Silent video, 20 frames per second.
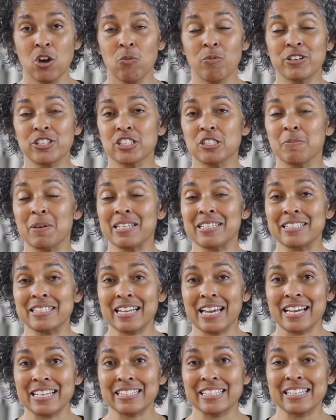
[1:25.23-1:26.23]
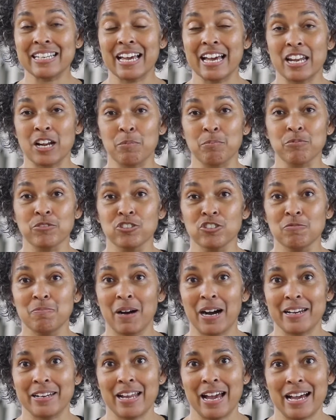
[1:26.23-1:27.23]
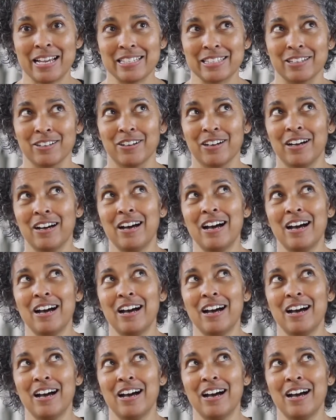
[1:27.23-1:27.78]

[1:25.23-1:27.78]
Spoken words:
which has been tested and approved by NASA.